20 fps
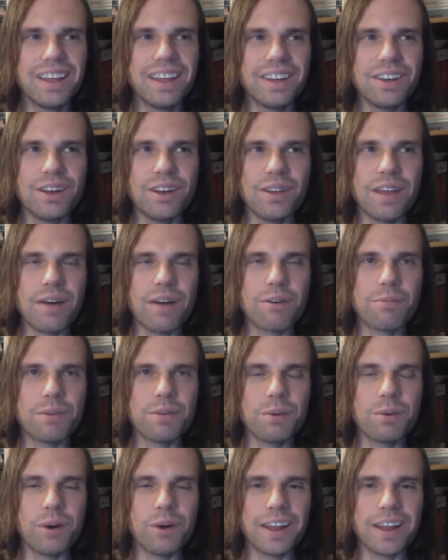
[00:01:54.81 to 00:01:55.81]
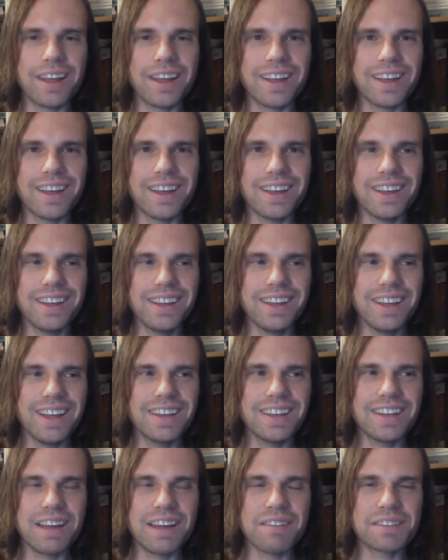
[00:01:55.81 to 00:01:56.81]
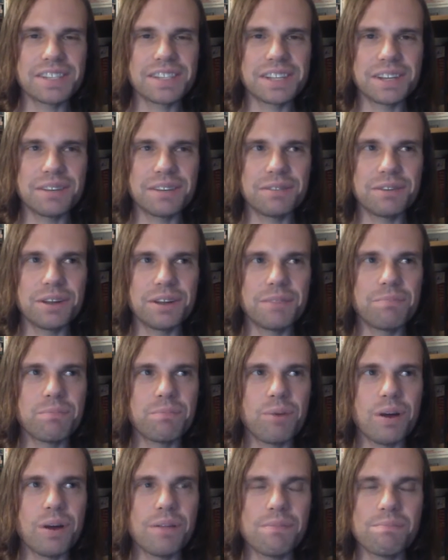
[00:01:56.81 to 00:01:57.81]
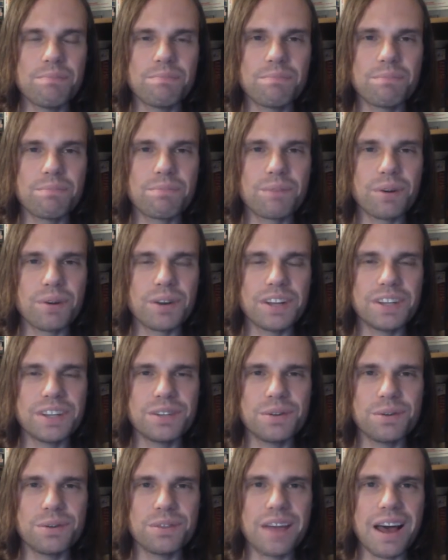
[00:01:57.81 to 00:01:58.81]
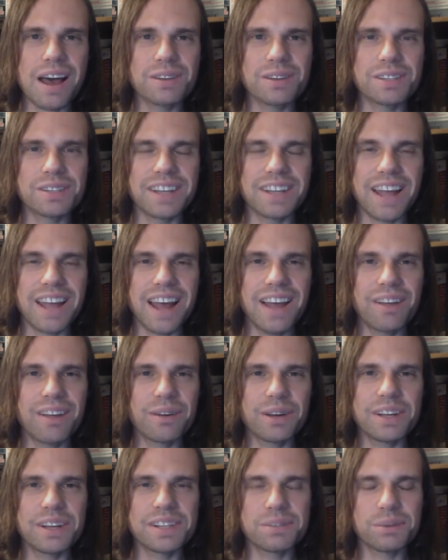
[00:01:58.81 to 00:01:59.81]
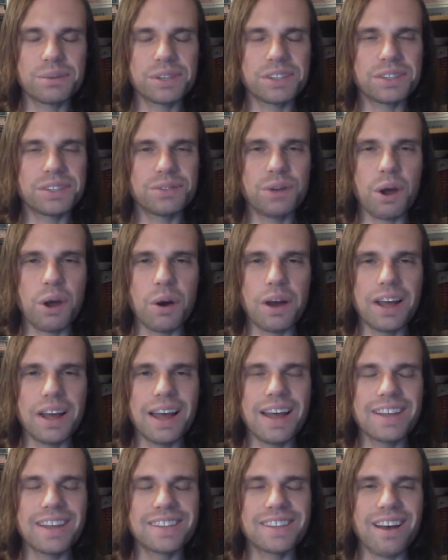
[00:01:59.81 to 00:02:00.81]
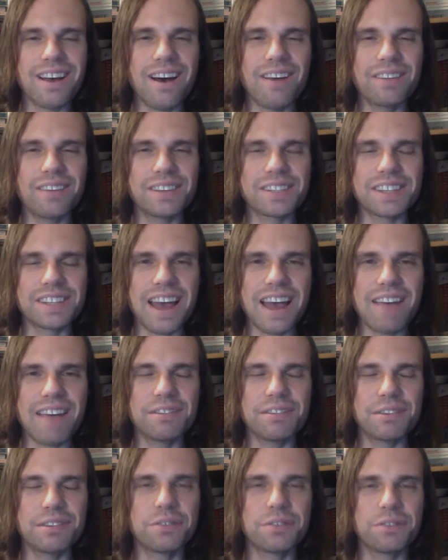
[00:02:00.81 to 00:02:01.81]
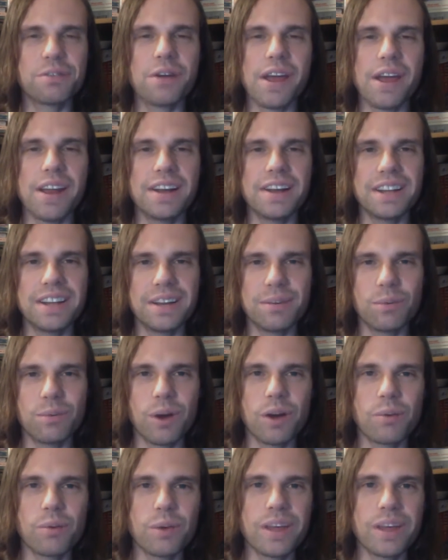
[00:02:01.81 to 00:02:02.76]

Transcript: No, that would be what, a deficit of what, 32,000 calories, which no, I obviously haven't created in 1